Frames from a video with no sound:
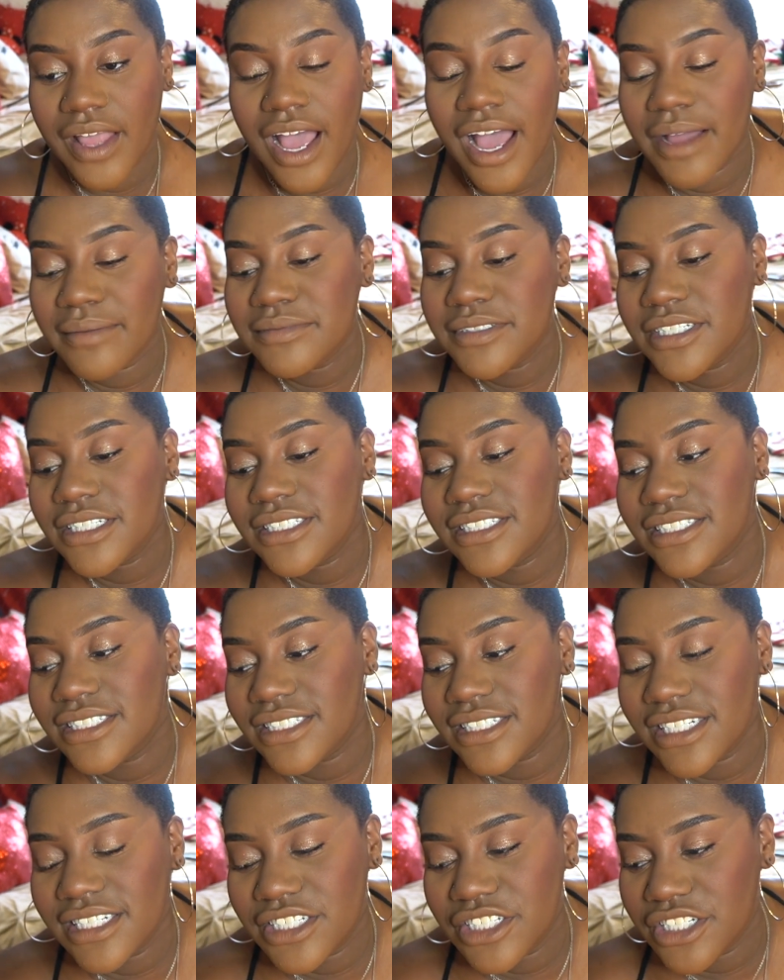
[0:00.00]

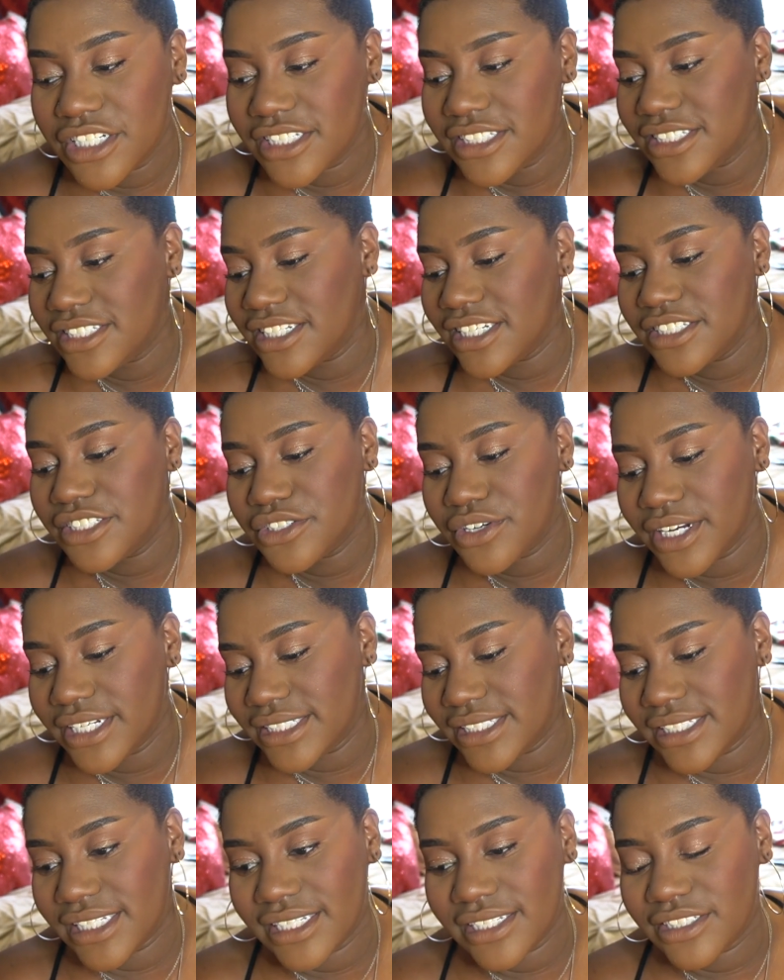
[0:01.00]
It's
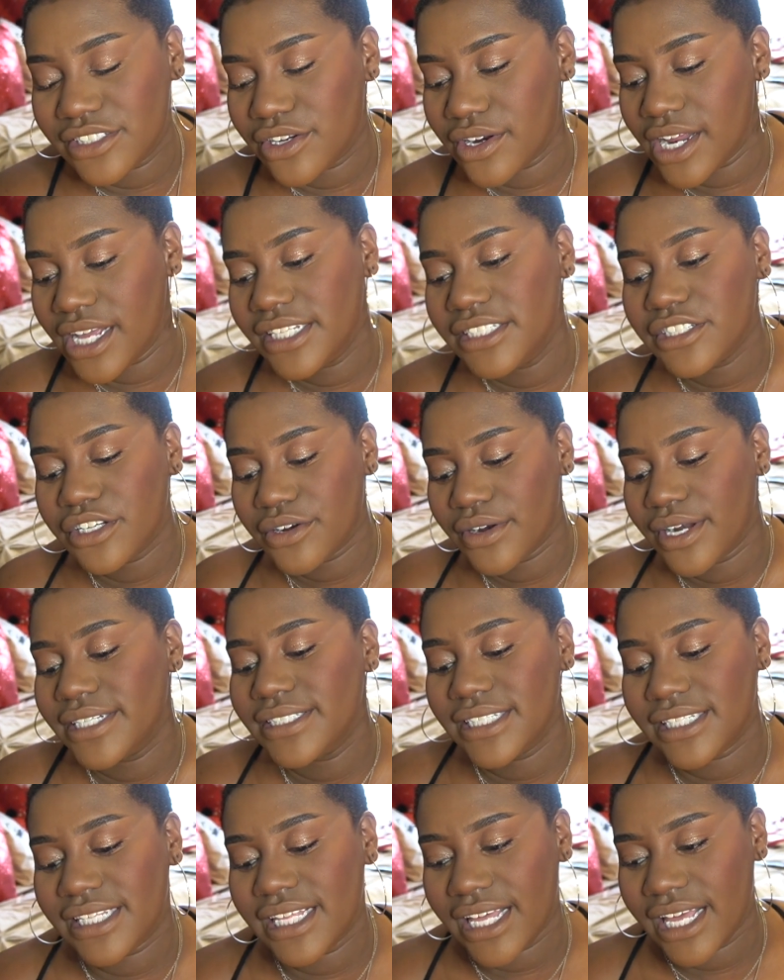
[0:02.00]
crazy. It's a
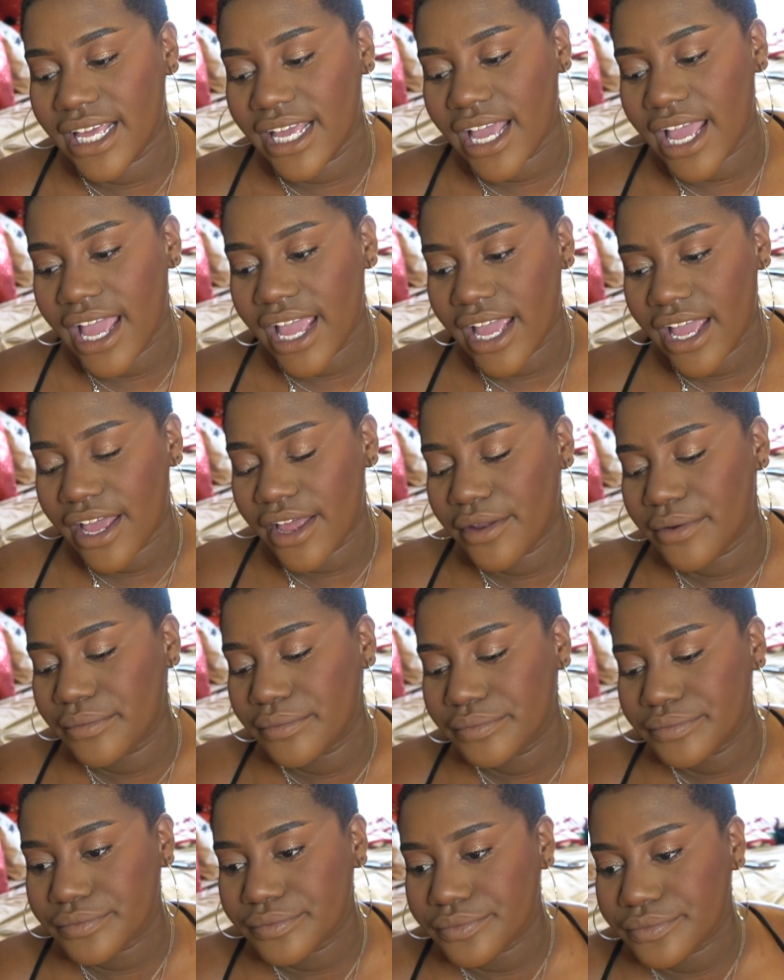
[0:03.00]
crazy thing.
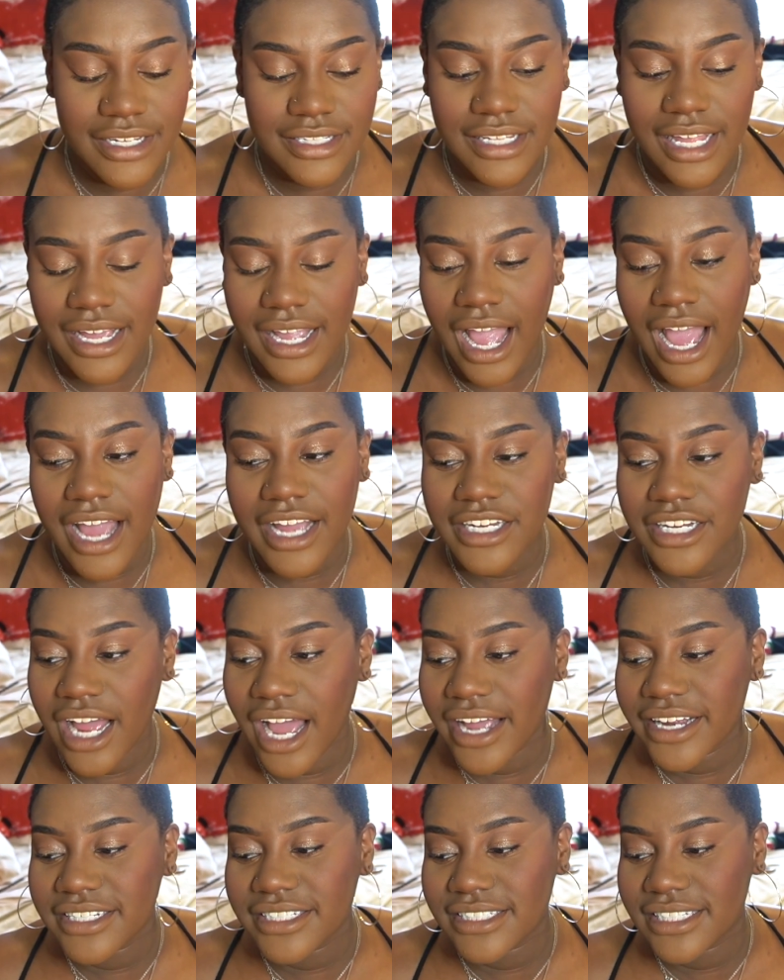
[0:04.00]
And like,
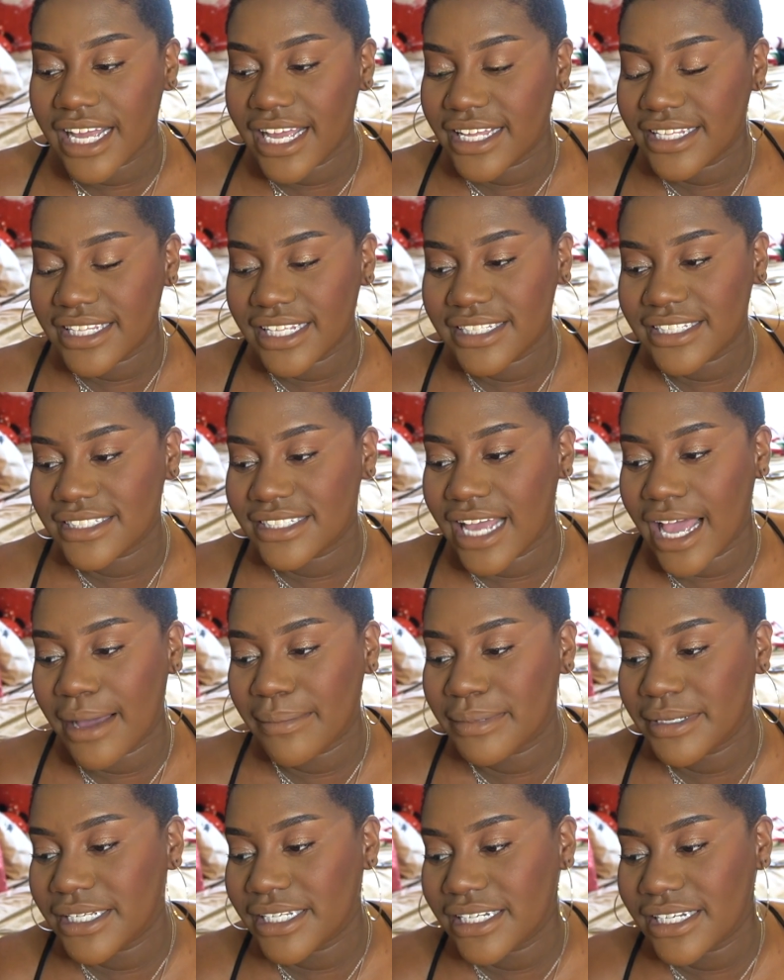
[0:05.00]
I just hate that this
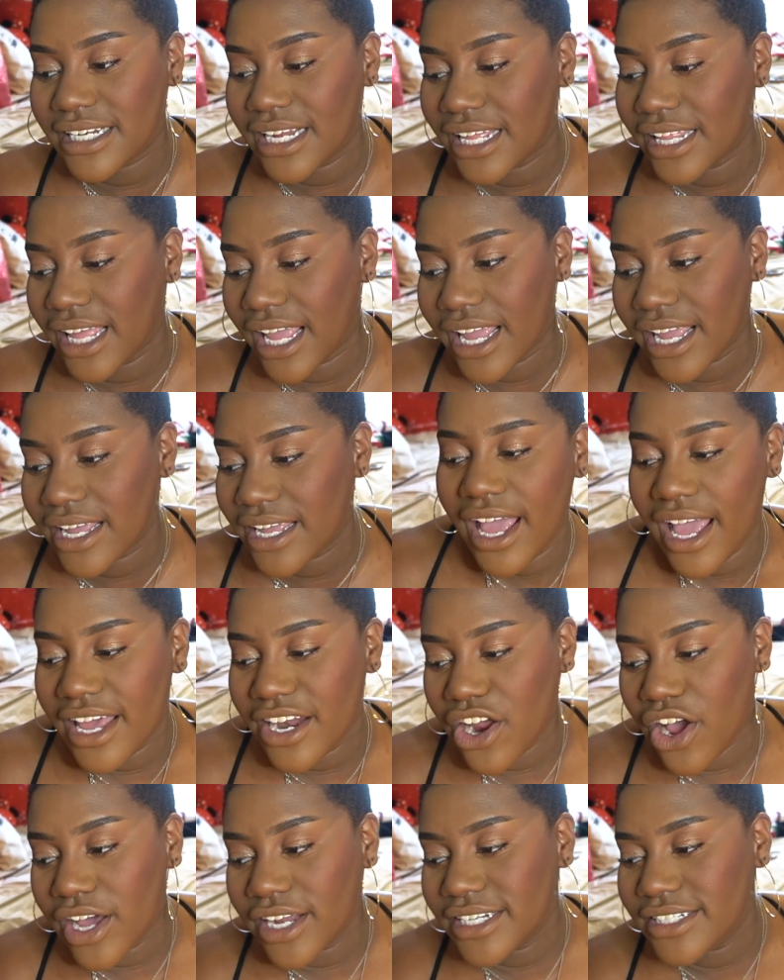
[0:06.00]
happened. Like,
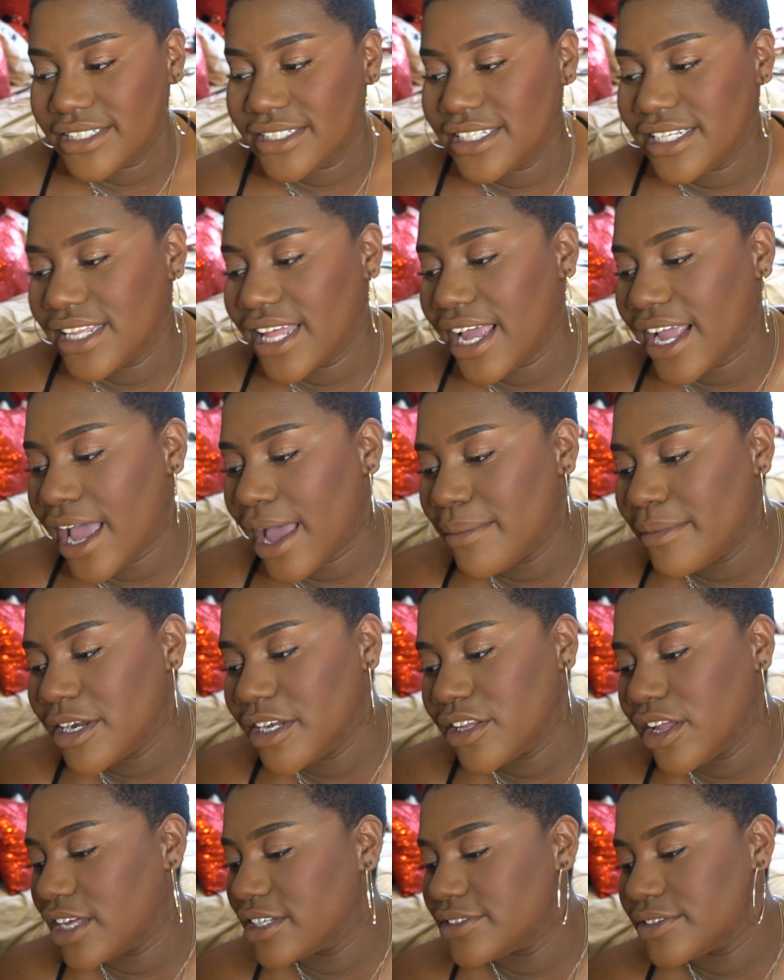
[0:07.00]
and honestly, like, I'm at
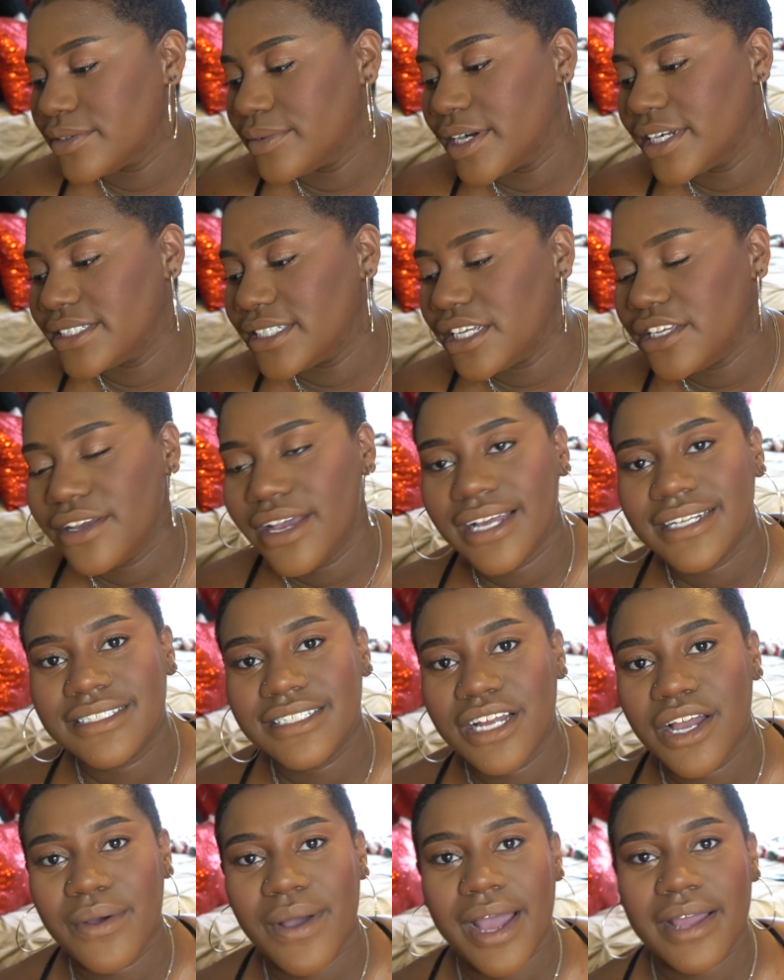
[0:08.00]
a loss for words. And you guys
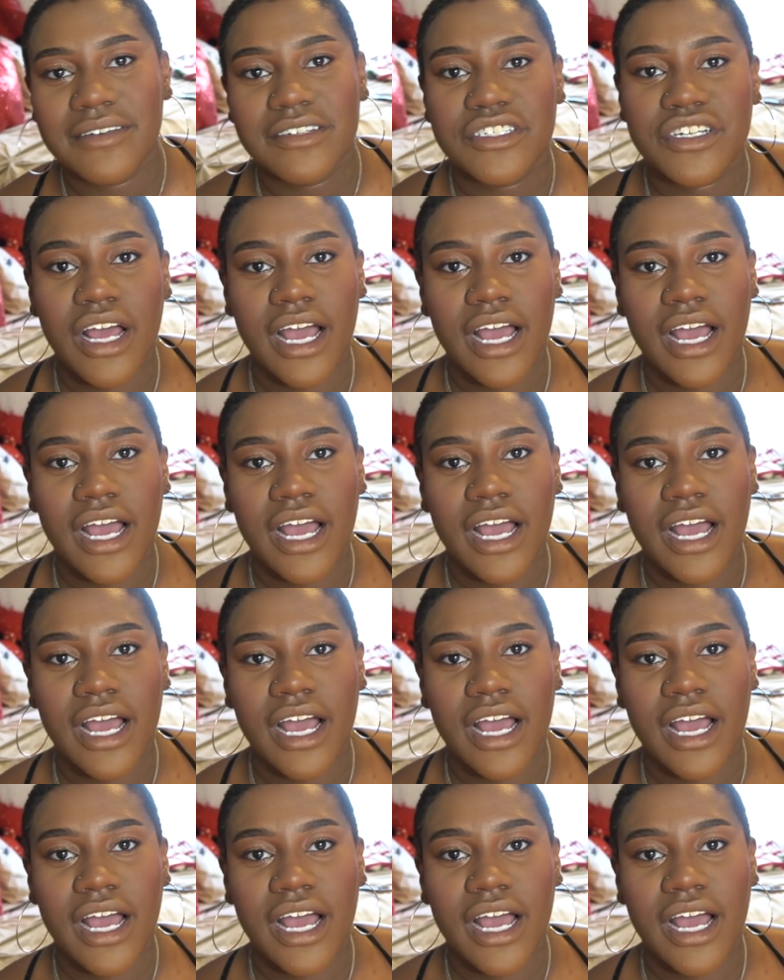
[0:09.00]
know I